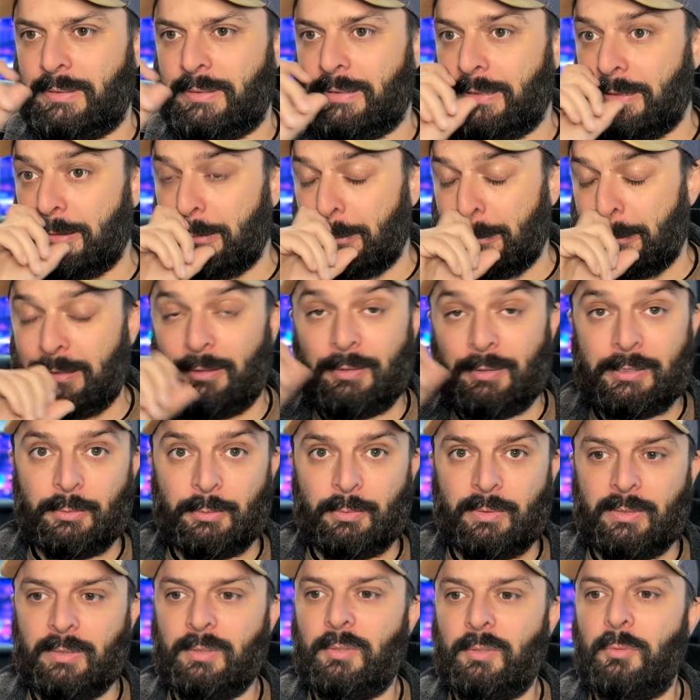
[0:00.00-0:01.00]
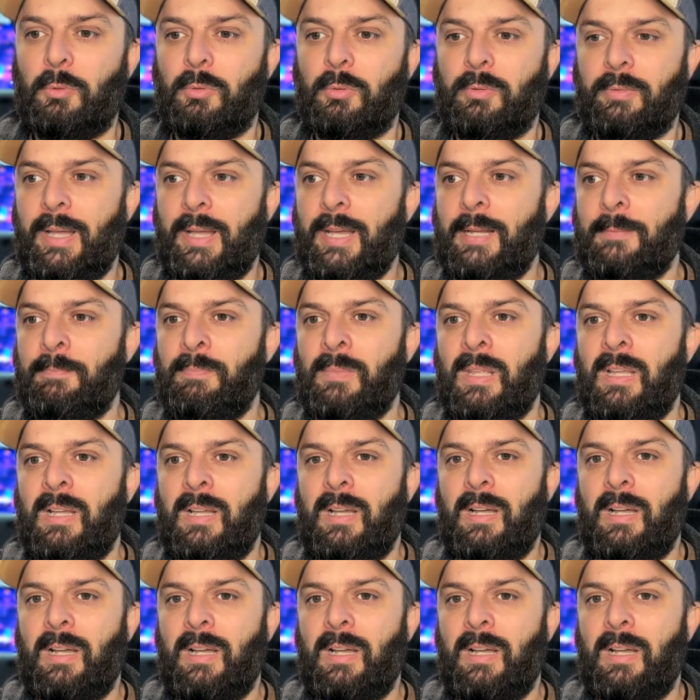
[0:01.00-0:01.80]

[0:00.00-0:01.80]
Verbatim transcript: decision because I always wanted a Corvette.